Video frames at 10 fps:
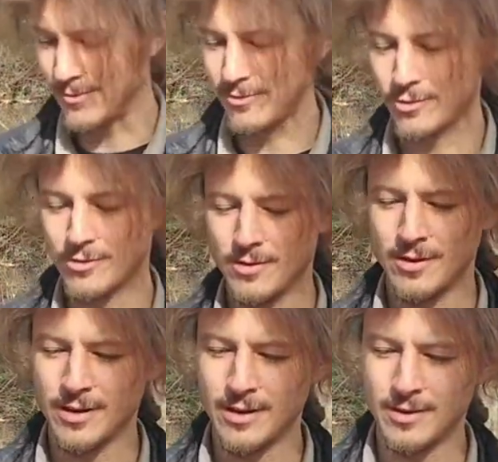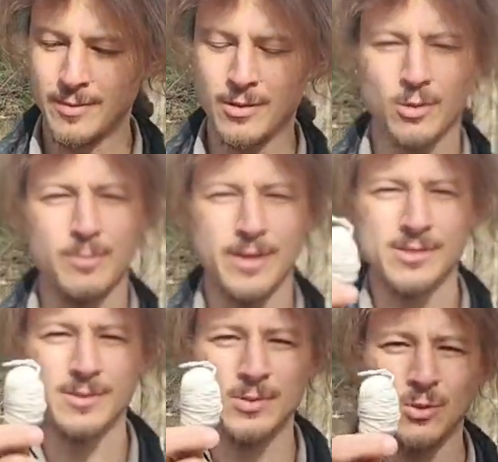helpful a little
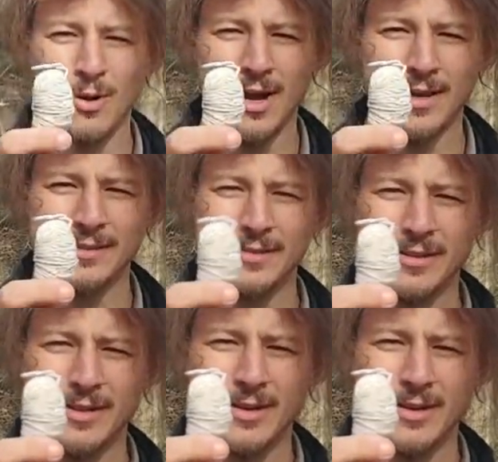bit. Some twine.